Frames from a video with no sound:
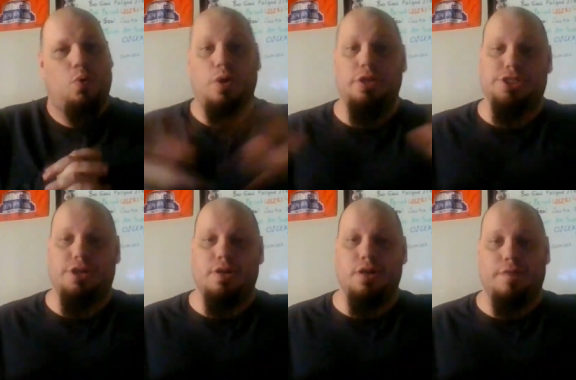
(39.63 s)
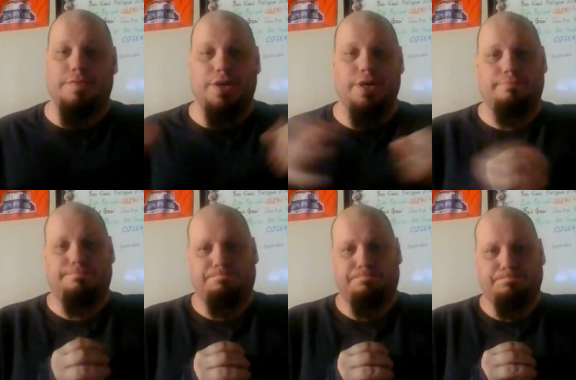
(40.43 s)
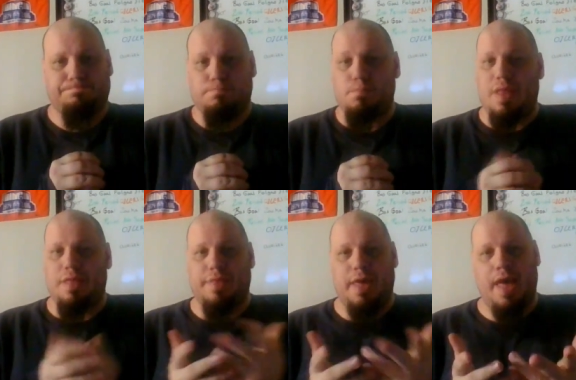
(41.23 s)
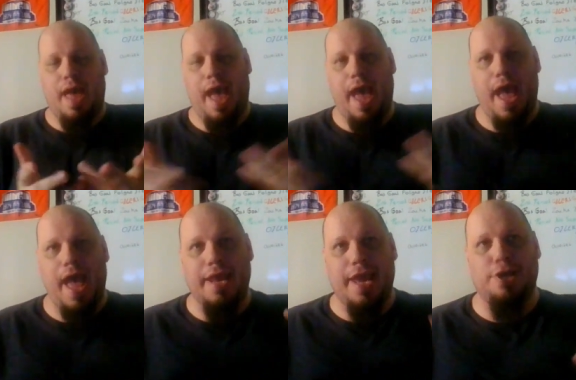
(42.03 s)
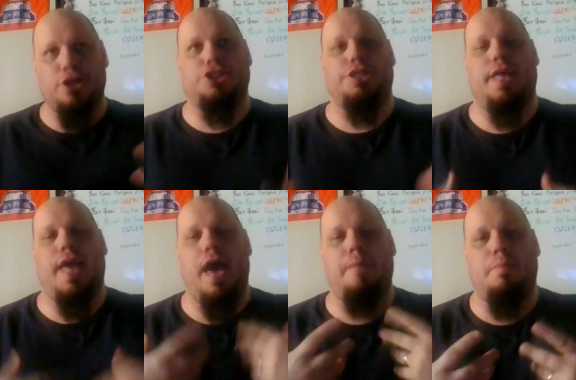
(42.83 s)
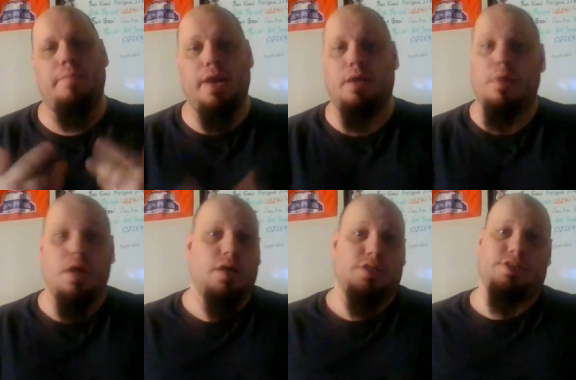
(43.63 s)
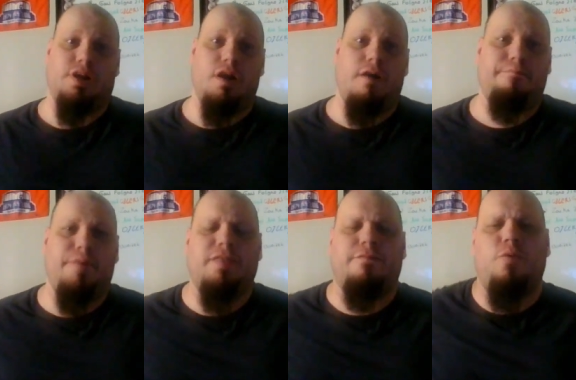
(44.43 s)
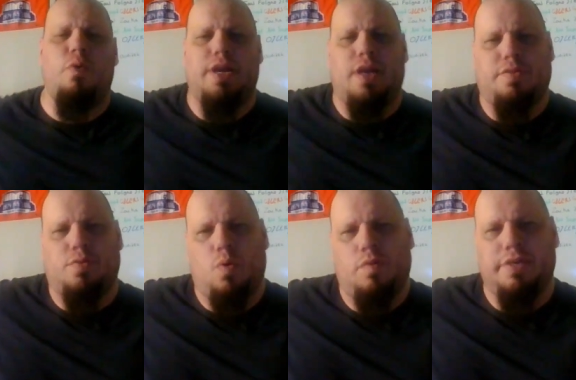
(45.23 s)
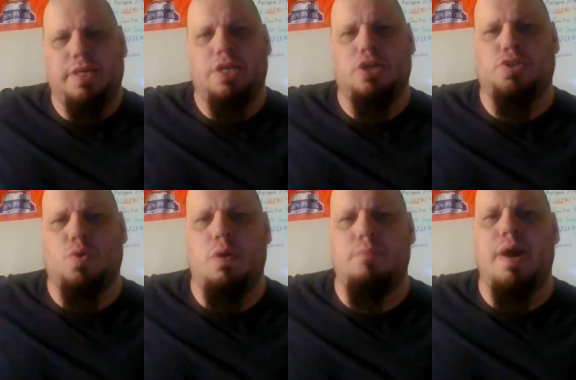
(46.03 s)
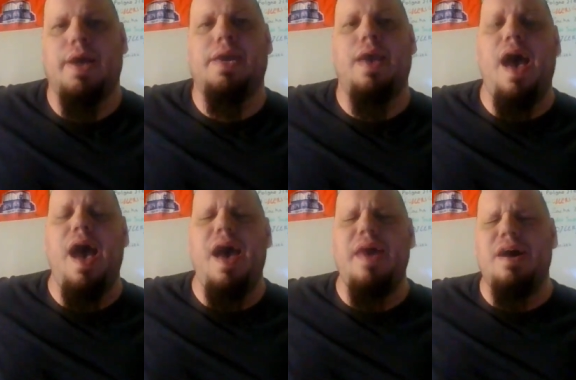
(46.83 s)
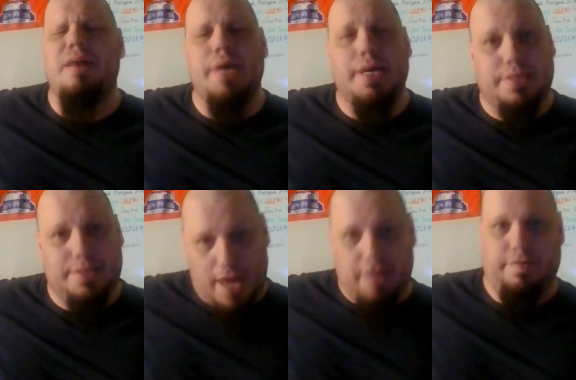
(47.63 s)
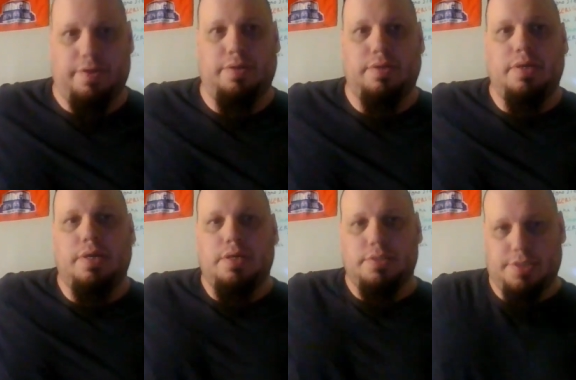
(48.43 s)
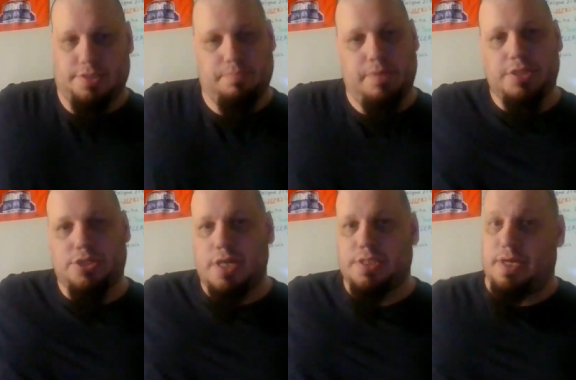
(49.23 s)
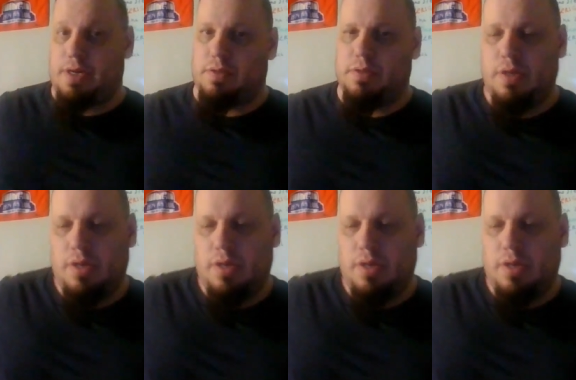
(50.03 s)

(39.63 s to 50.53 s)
Oilers started off good. They had energy. They had momentum. Started off by the 49th goal of the year, scored by Connor McDavid, assisted by Draisaitl.